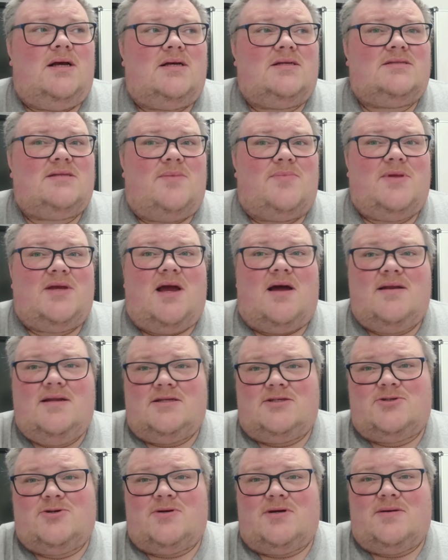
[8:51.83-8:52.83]
something
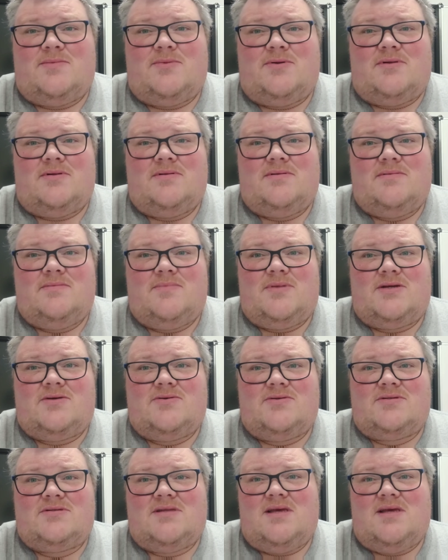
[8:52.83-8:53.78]
unenjoyable, because